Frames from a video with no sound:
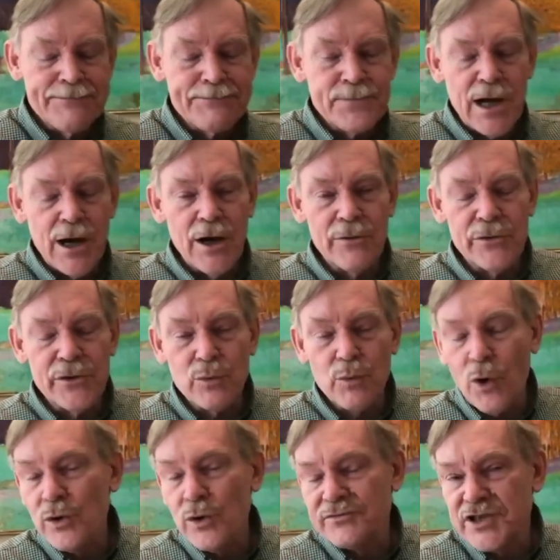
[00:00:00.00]
The
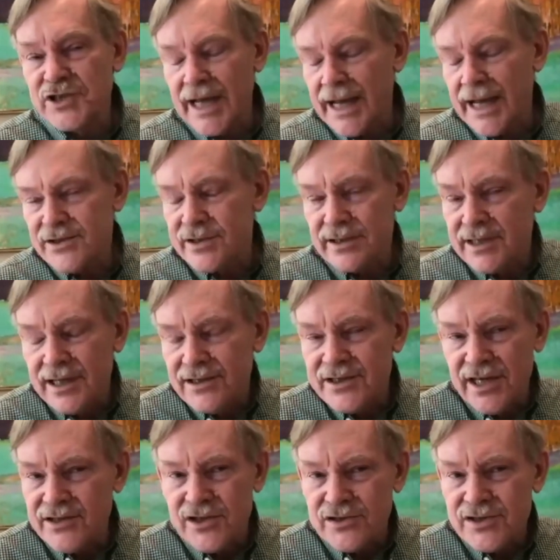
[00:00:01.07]
role of chance and
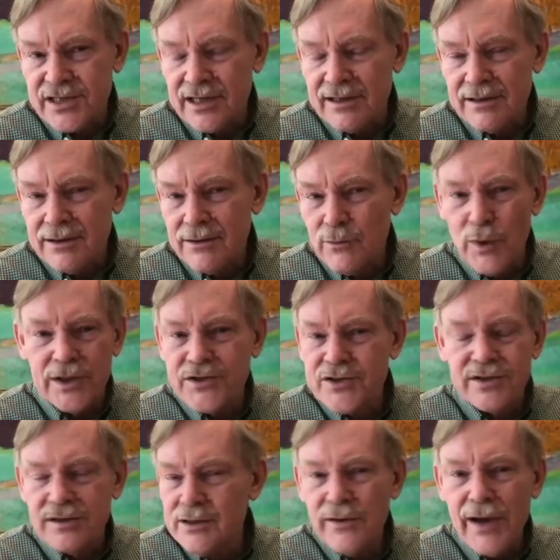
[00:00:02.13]
contingency, which
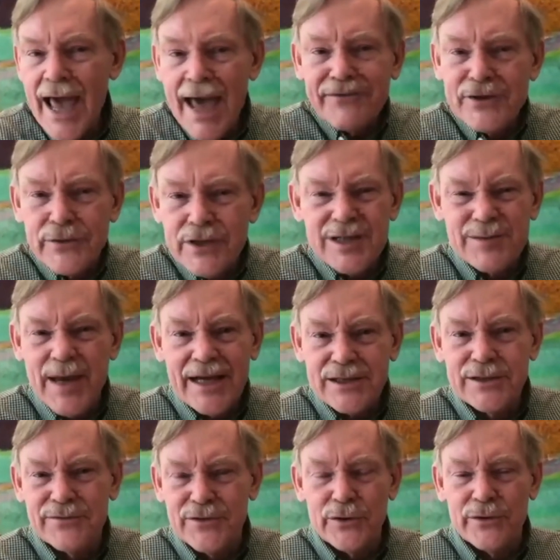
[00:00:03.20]
you have to expect
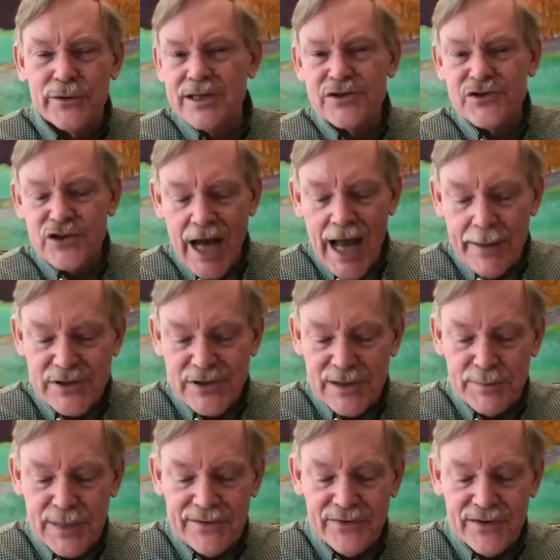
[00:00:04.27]
if you're in these jobs, and
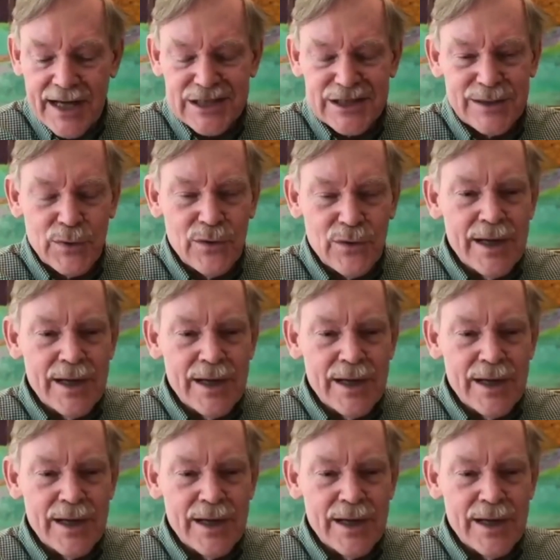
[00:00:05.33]
be flexible.